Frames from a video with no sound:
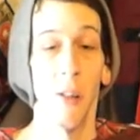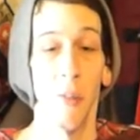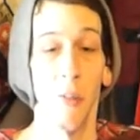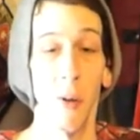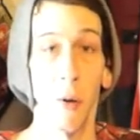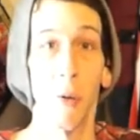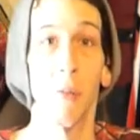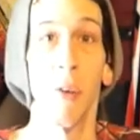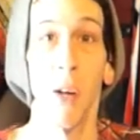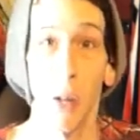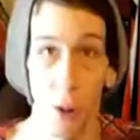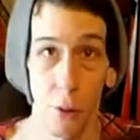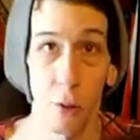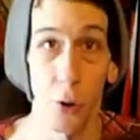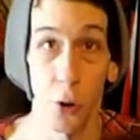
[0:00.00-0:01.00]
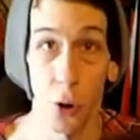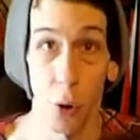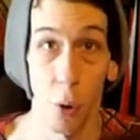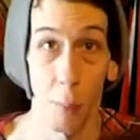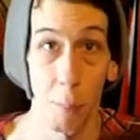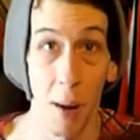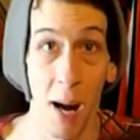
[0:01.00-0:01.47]
They're very thorough
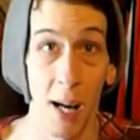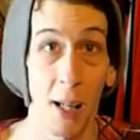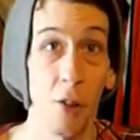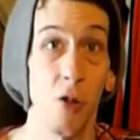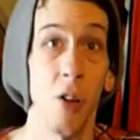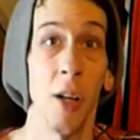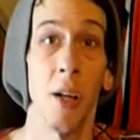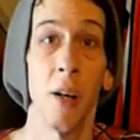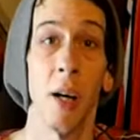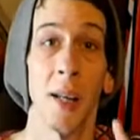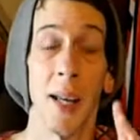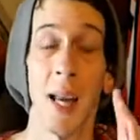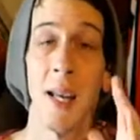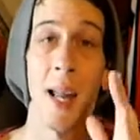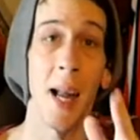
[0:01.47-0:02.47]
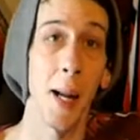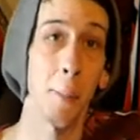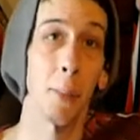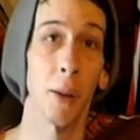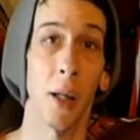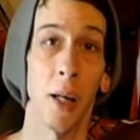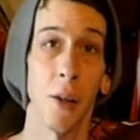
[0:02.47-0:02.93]
on packaging, again, A+.
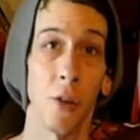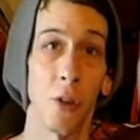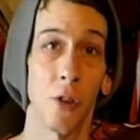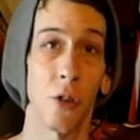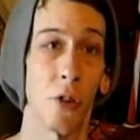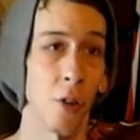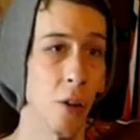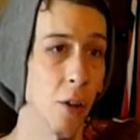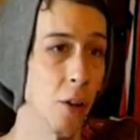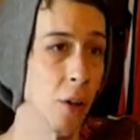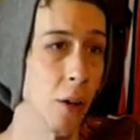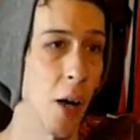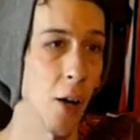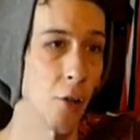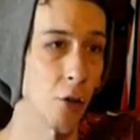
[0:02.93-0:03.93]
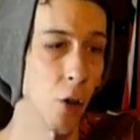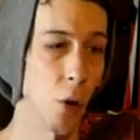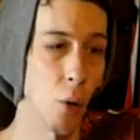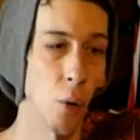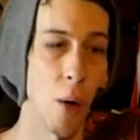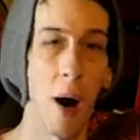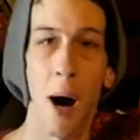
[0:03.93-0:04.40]
plus.
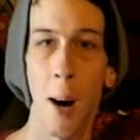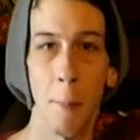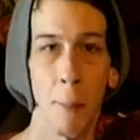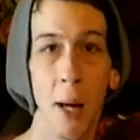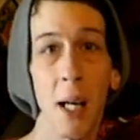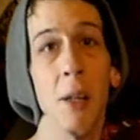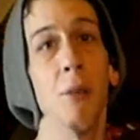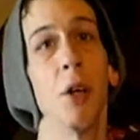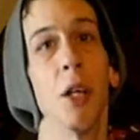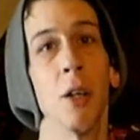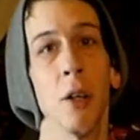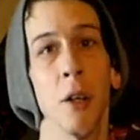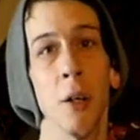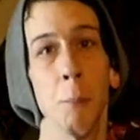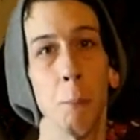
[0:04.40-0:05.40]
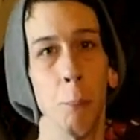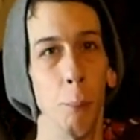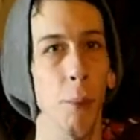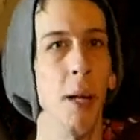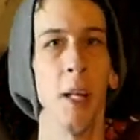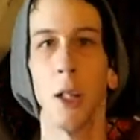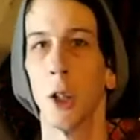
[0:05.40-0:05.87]
So I'm not even gonna
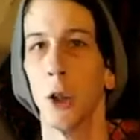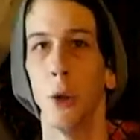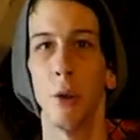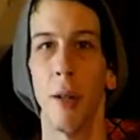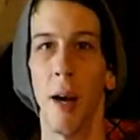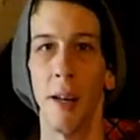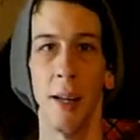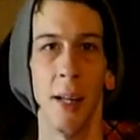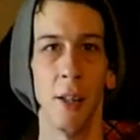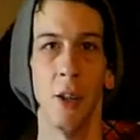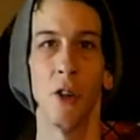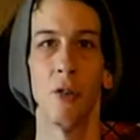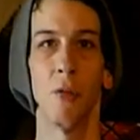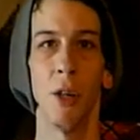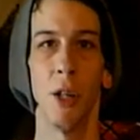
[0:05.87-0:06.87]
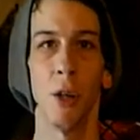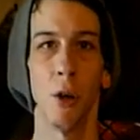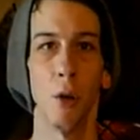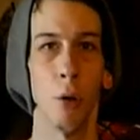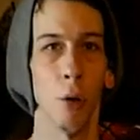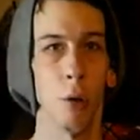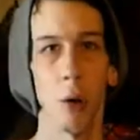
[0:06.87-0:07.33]
include that in this
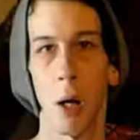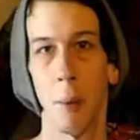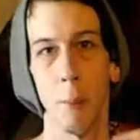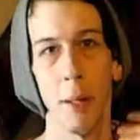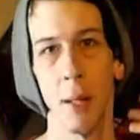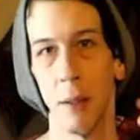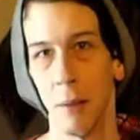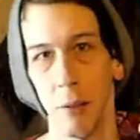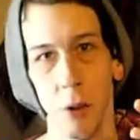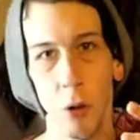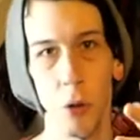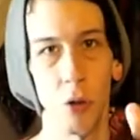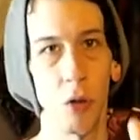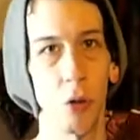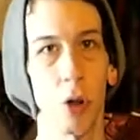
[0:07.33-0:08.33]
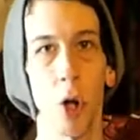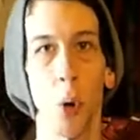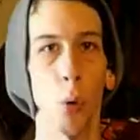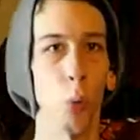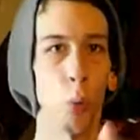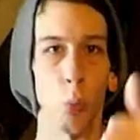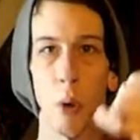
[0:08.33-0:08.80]
video. I mean, you
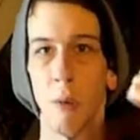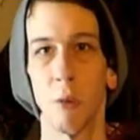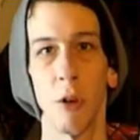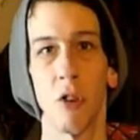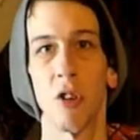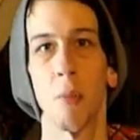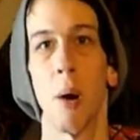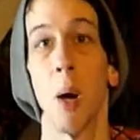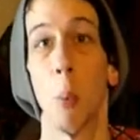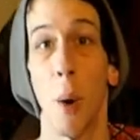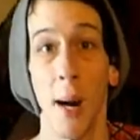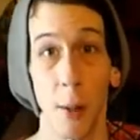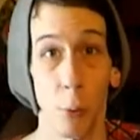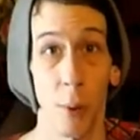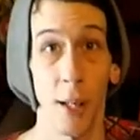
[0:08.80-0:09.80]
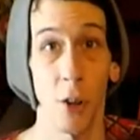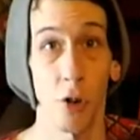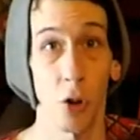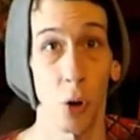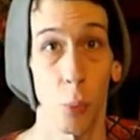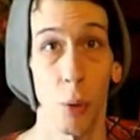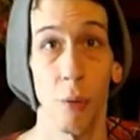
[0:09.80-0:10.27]
go reference to my White
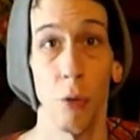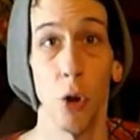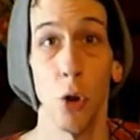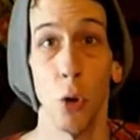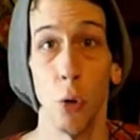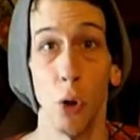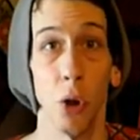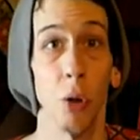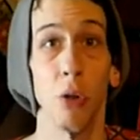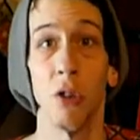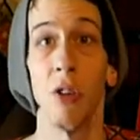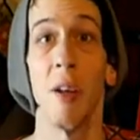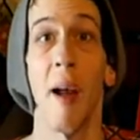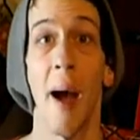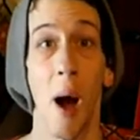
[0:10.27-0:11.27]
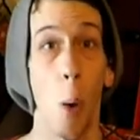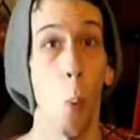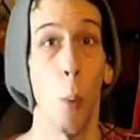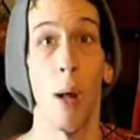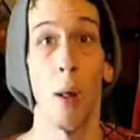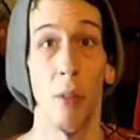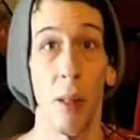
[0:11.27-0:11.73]
Ranger review, you'll see how
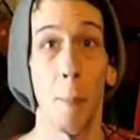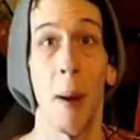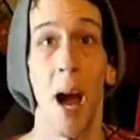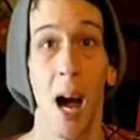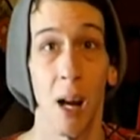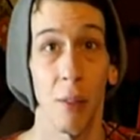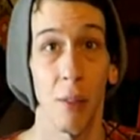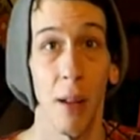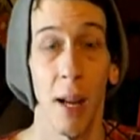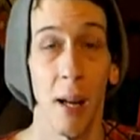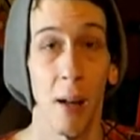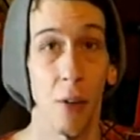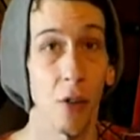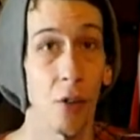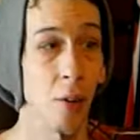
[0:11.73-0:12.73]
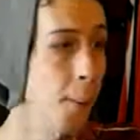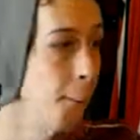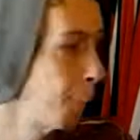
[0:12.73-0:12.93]
well they pack things.